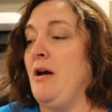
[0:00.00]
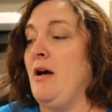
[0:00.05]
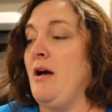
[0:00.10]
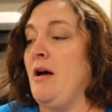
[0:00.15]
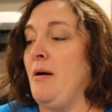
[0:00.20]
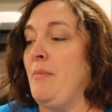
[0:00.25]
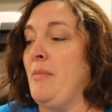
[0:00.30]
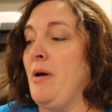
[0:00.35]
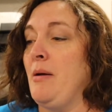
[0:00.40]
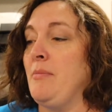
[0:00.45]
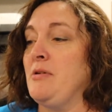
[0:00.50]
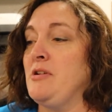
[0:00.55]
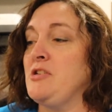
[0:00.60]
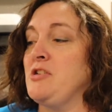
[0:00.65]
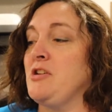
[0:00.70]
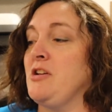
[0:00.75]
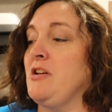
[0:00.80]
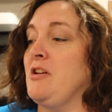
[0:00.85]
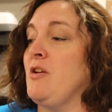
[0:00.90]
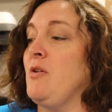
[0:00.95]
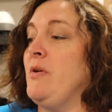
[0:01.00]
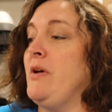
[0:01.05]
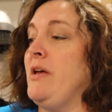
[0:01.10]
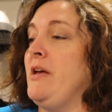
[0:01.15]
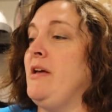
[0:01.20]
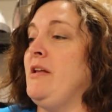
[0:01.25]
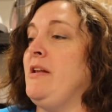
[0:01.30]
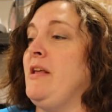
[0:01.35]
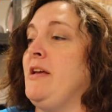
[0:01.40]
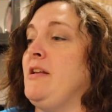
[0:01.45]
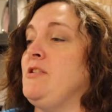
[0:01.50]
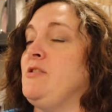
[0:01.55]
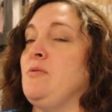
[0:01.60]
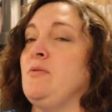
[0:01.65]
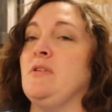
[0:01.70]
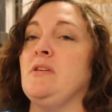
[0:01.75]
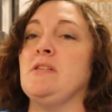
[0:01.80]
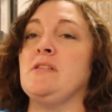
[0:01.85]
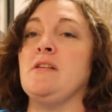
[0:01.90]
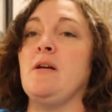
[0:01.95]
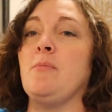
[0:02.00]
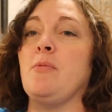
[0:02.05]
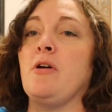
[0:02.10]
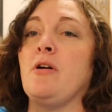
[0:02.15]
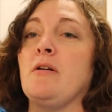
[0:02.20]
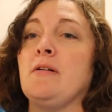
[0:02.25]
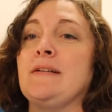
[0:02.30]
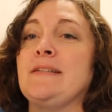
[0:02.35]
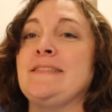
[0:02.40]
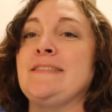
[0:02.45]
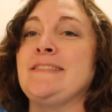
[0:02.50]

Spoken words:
I'm just going to go ahead and do this number.